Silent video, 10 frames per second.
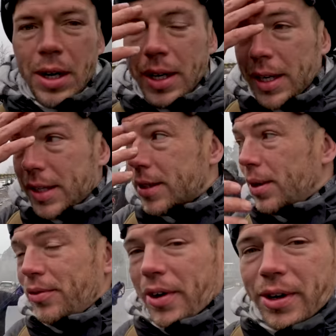Okay, guys.
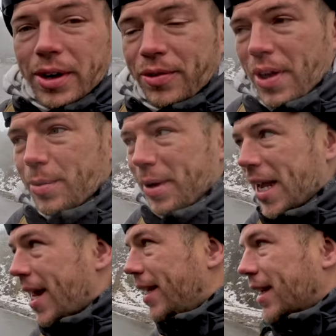So I finally found a
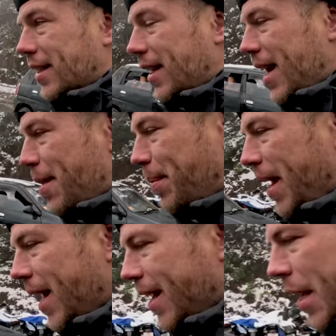mechanic that can help me.